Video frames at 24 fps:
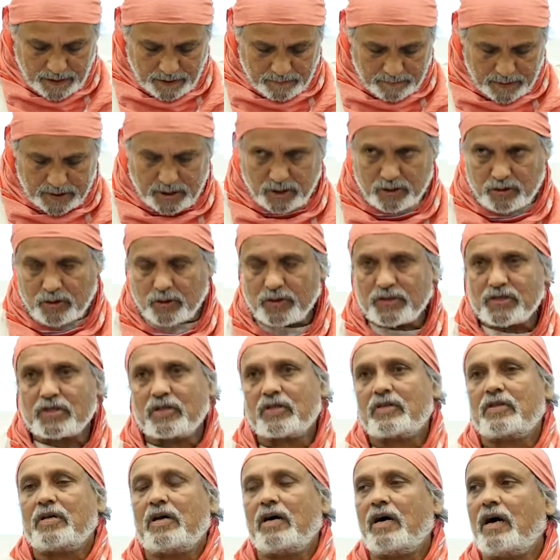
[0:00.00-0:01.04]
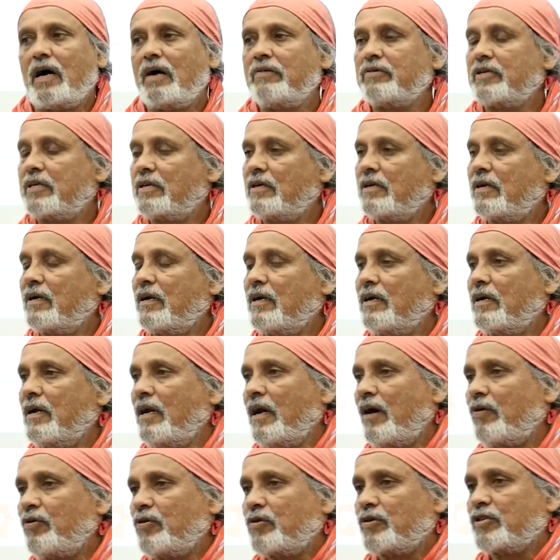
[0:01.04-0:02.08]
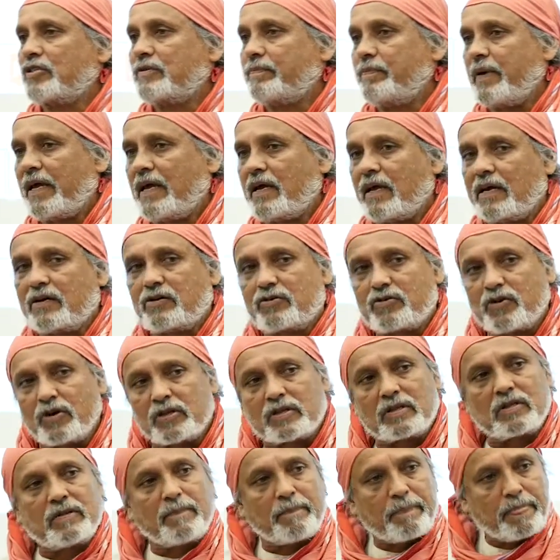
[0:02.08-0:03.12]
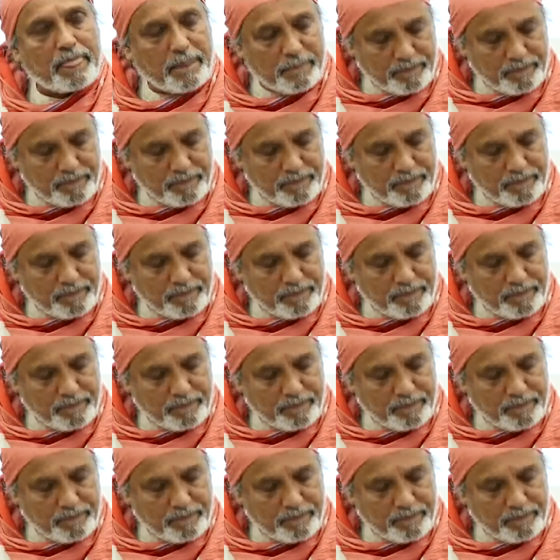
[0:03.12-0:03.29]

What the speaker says: But the truth, I would love to speak a truth.